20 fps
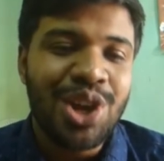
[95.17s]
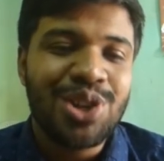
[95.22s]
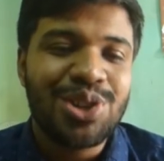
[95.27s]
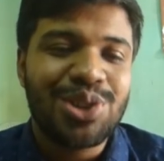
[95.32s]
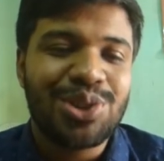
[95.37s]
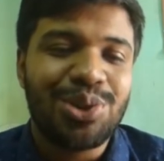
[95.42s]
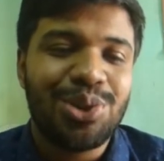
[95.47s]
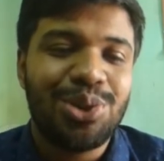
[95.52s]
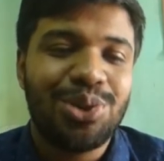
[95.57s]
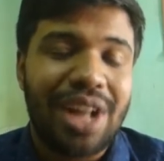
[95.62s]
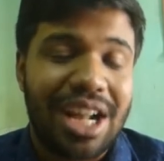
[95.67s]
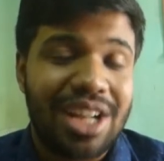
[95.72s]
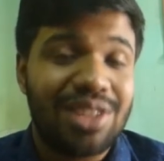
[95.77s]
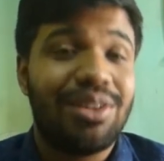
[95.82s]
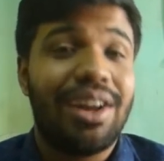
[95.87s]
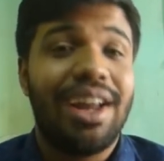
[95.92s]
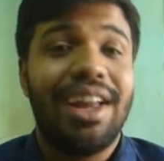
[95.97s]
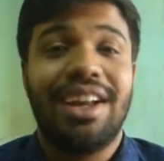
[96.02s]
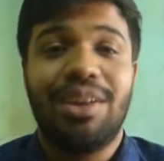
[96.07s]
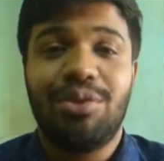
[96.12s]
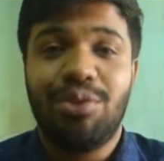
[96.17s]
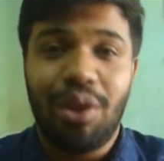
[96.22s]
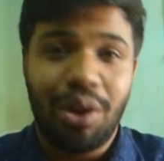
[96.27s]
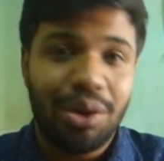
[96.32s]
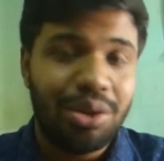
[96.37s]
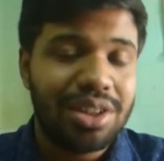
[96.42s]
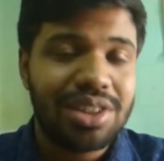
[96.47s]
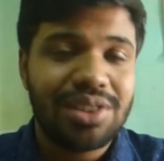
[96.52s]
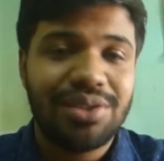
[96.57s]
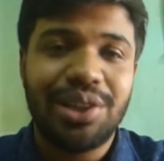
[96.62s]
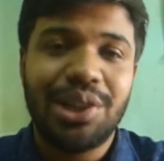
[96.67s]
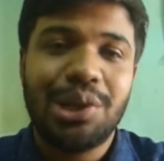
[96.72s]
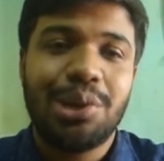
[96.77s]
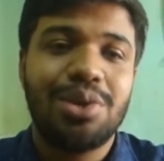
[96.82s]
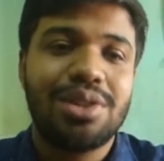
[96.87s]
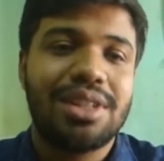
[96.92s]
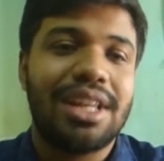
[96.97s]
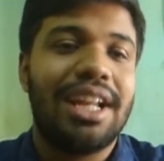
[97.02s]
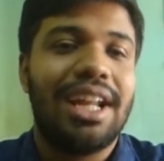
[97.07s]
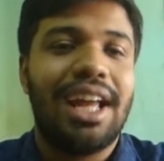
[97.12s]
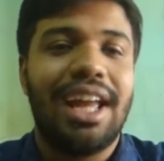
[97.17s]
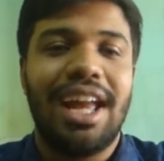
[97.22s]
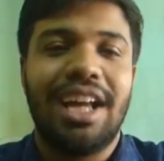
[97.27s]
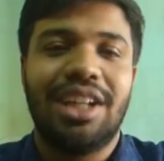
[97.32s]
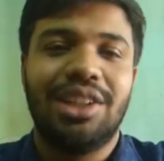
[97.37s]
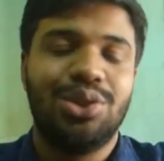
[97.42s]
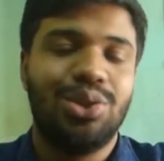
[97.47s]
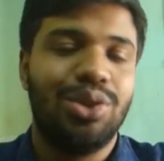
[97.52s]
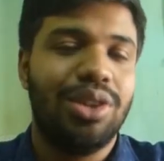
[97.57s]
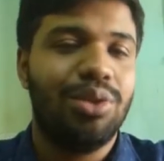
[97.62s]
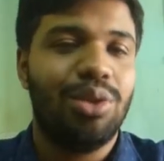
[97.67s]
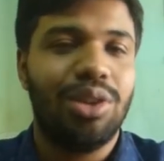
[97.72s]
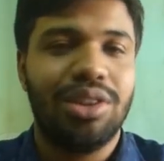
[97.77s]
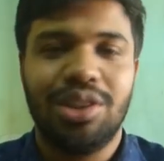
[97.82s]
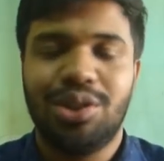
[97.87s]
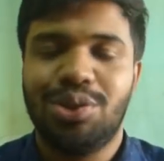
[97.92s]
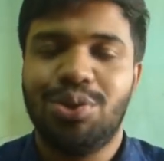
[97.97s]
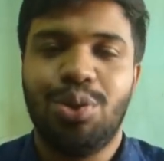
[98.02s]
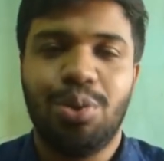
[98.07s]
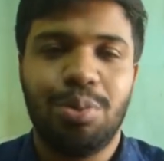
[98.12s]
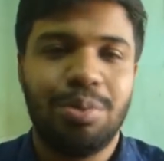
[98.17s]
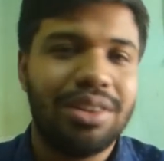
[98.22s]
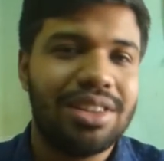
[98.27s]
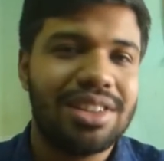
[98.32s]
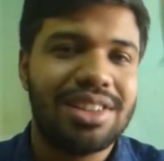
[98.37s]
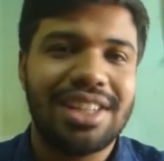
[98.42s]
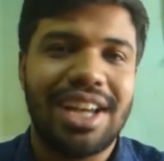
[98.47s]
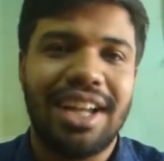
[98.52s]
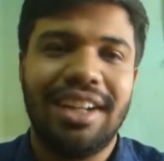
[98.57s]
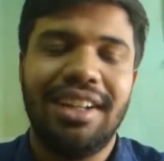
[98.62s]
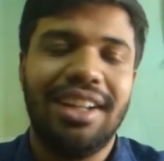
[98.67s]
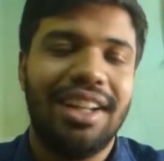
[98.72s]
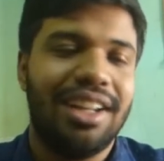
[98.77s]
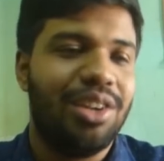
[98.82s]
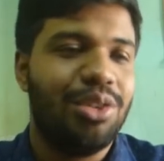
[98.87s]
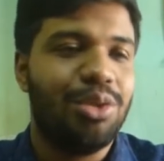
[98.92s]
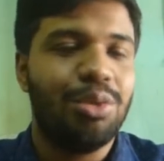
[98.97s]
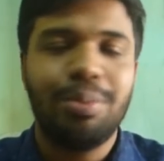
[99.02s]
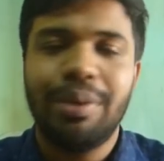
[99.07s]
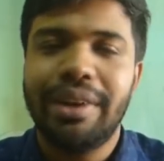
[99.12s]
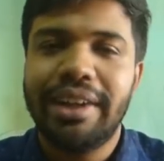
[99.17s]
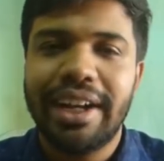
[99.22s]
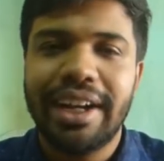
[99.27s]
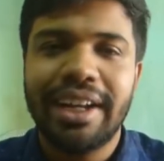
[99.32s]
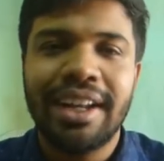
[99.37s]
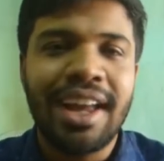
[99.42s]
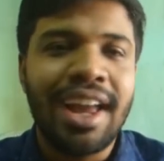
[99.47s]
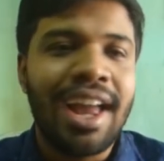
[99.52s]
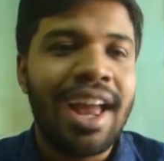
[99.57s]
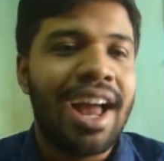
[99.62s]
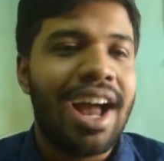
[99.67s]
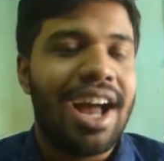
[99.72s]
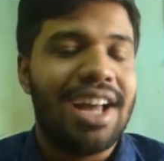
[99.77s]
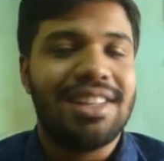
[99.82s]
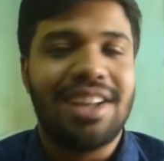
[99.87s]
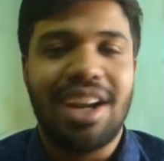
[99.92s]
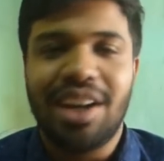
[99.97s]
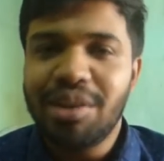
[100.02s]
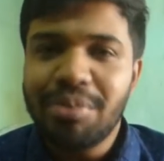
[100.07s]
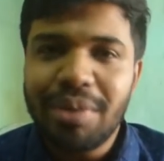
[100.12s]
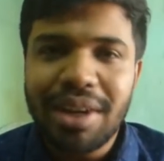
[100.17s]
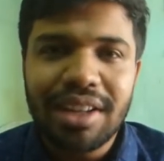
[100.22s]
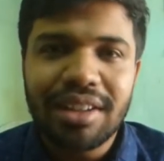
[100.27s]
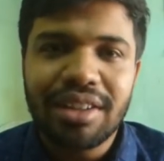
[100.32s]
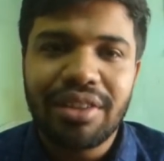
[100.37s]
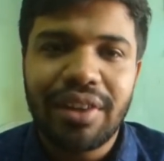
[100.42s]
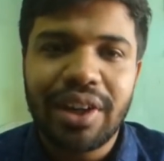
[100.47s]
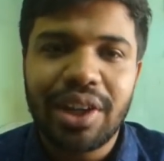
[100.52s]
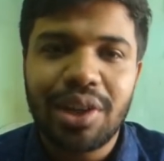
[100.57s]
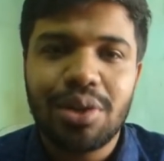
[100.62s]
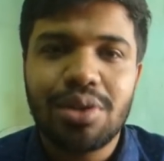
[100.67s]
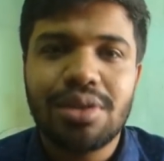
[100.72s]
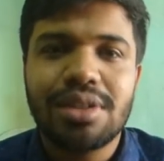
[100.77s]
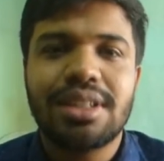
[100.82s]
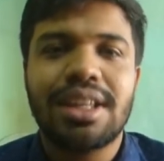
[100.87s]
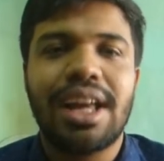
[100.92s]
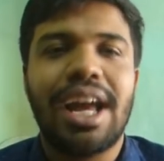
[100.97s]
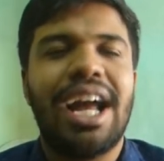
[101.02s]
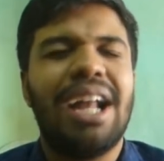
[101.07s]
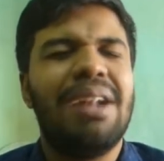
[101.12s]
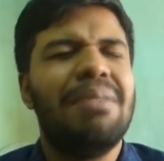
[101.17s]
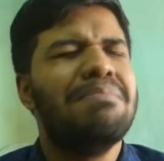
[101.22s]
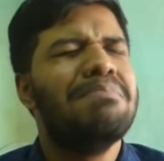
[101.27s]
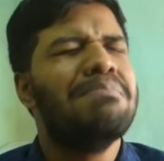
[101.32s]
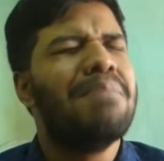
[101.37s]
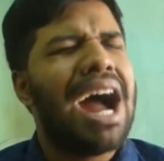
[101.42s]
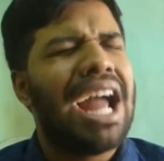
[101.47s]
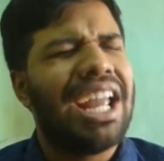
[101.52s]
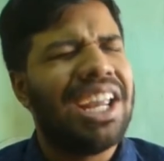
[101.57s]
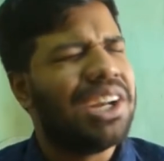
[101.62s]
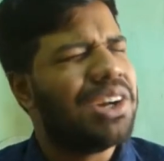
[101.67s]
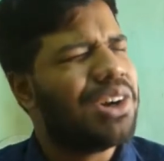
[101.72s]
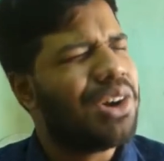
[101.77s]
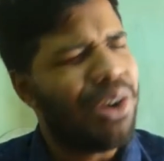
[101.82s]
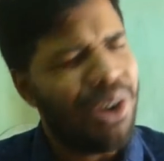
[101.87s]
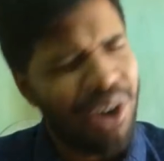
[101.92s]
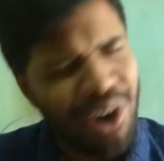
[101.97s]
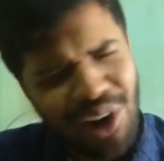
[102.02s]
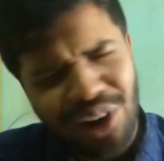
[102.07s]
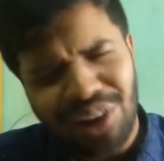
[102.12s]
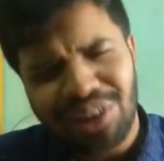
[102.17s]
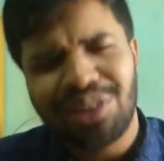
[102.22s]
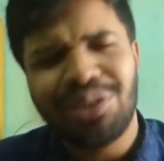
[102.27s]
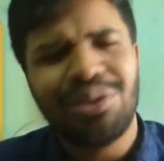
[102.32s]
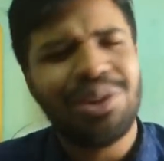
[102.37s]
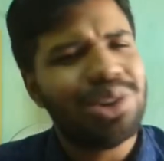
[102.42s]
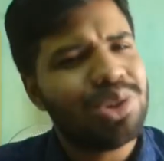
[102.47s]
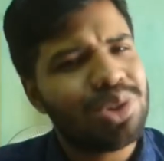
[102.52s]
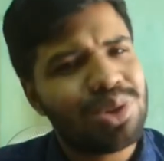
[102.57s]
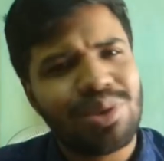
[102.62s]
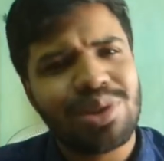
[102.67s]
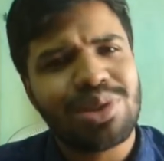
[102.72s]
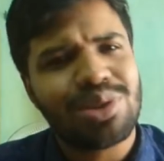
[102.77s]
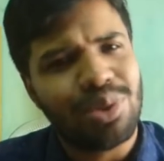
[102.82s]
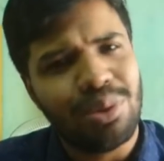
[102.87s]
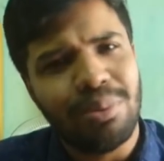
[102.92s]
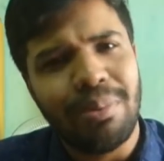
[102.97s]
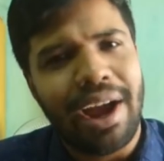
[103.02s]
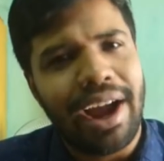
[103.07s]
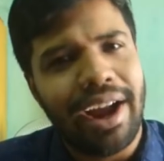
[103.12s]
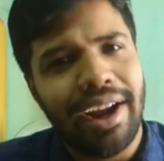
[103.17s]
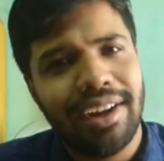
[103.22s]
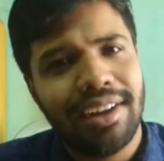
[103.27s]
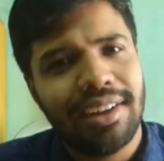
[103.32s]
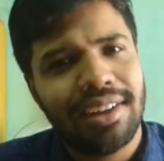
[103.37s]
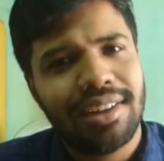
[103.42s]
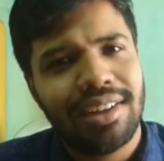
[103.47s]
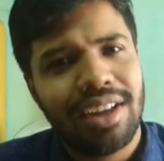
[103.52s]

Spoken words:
So that's why I followed his videos and I actually wanted to open this channel, and I opened it. I started making the videos and my god, the videos were so bad.